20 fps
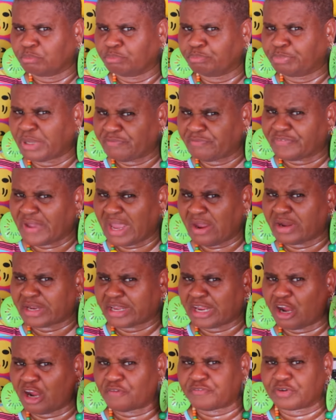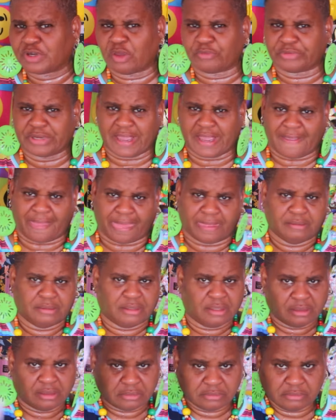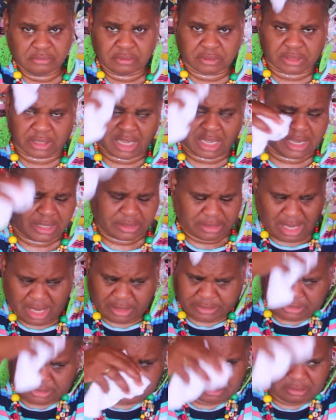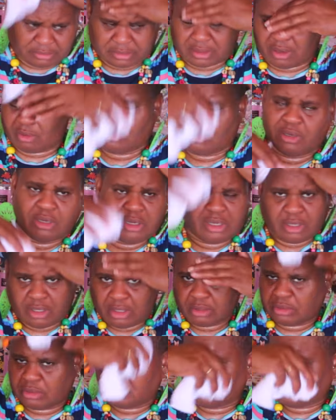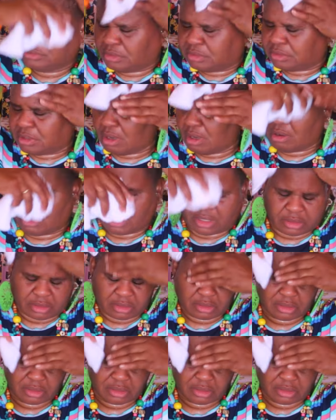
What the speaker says: Be very careful on that. Oh, God, y'all just don't know. Oh, Lord.